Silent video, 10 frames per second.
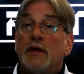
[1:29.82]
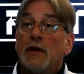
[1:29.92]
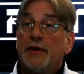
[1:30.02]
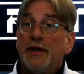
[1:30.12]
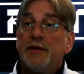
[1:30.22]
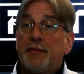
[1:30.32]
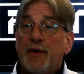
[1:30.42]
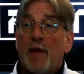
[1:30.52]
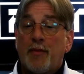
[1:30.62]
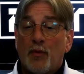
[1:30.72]
Learning the
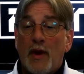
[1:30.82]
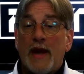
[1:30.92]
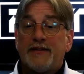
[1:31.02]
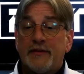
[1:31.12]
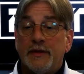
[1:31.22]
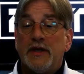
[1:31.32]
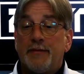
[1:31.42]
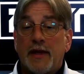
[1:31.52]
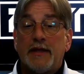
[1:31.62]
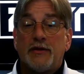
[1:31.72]
proper way to
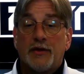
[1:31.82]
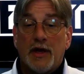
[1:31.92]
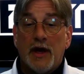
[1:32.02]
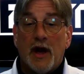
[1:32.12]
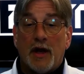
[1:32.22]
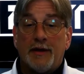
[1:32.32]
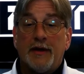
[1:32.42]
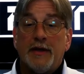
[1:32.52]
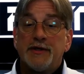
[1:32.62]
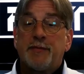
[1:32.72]
manipulate your gun
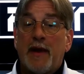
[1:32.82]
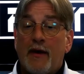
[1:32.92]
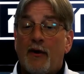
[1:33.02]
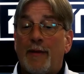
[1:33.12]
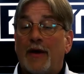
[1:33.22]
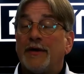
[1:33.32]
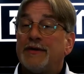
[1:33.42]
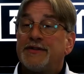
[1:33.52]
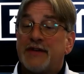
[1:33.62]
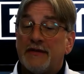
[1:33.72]
is paramount
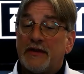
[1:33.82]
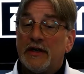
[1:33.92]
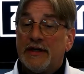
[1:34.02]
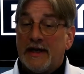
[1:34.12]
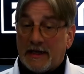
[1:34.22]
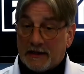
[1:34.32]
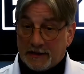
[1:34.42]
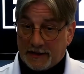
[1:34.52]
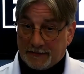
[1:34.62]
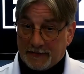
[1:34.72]
in safe gun
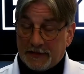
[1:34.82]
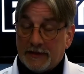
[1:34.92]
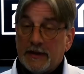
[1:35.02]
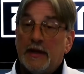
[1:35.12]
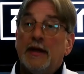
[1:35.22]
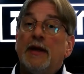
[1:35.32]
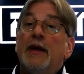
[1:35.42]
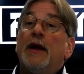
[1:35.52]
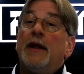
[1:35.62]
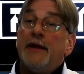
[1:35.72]
handling.
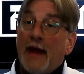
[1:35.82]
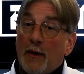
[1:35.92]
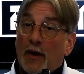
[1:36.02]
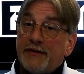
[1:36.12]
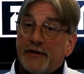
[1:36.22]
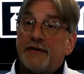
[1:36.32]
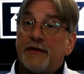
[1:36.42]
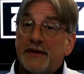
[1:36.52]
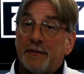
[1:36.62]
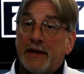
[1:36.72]
Now on to the
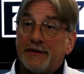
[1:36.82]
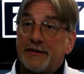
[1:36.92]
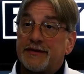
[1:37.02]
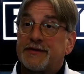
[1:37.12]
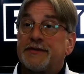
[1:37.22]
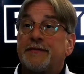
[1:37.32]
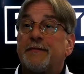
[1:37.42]
fundamentals.